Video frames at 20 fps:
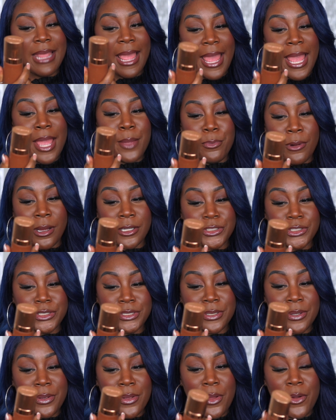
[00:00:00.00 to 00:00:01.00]

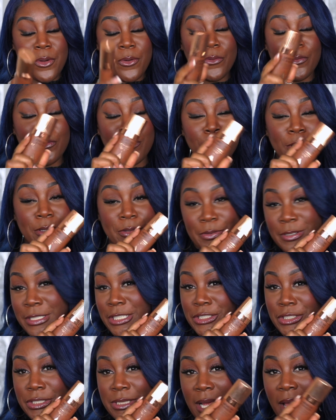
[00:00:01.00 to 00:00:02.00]
Airbrush Flawless
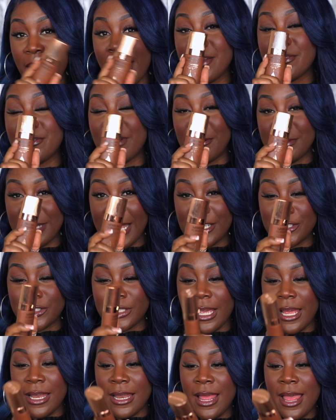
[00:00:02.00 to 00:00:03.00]
Finish
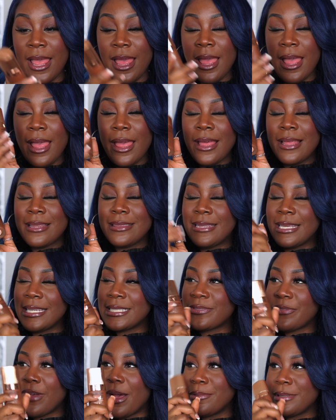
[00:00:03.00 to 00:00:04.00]
foundation.
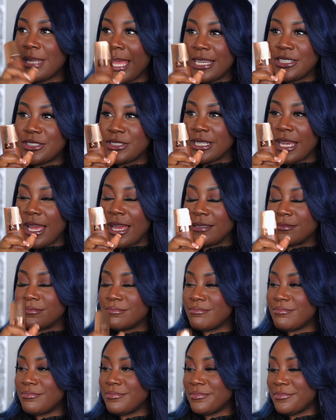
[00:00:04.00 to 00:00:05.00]
This
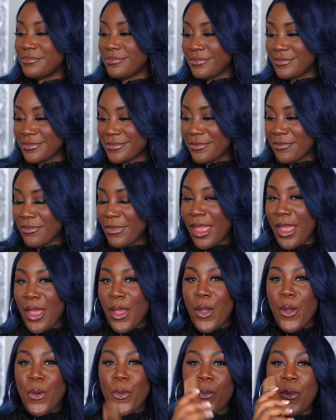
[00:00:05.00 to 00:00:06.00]
foundation,
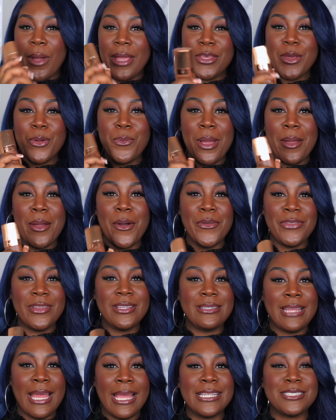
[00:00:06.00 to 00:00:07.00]
when you wear it on the
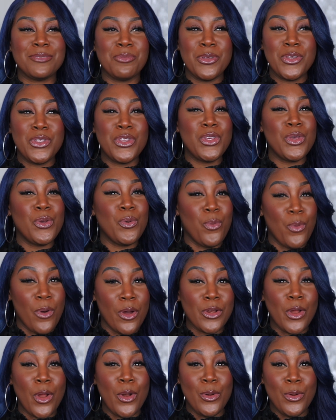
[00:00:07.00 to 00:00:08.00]
days when you
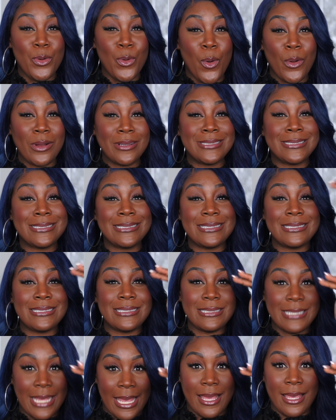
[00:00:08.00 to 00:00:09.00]
want to look
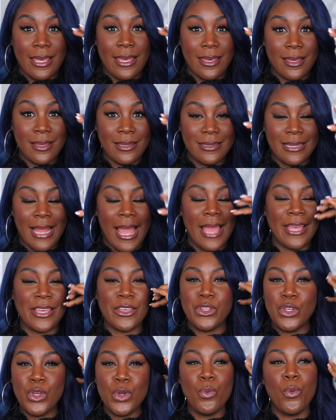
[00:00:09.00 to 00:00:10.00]
sick, like
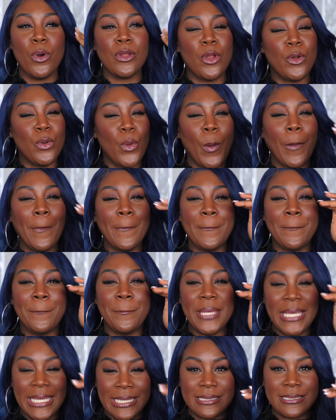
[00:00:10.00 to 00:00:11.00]
you want to look
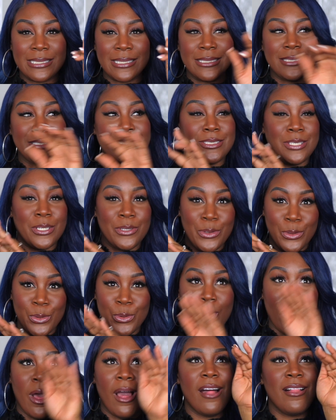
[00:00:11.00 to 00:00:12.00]
beat
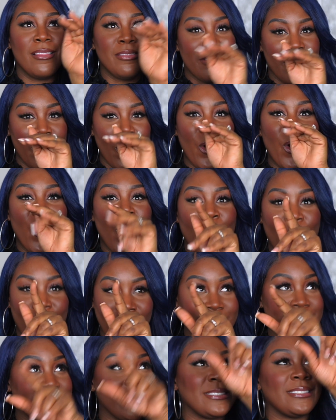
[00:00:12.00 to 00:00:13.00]
to the
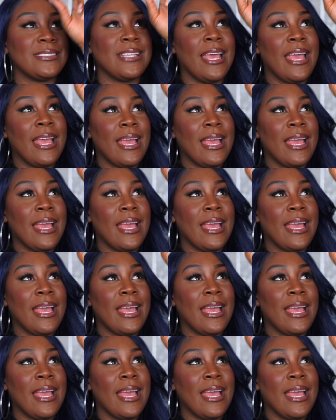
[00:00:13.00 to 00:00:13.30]
gods,